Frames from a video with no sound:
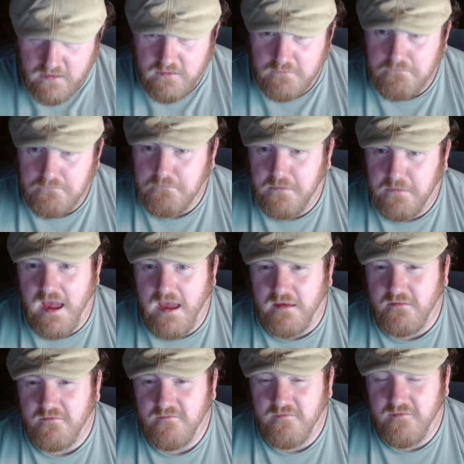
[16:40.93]

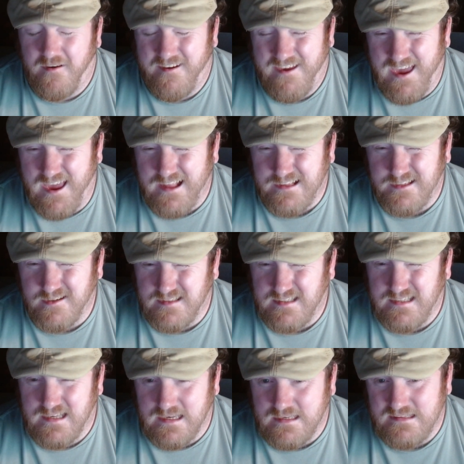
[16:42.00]
black and red. So it's
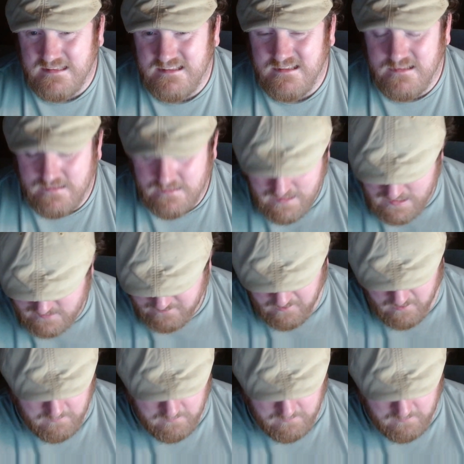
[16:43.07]
like, that's probably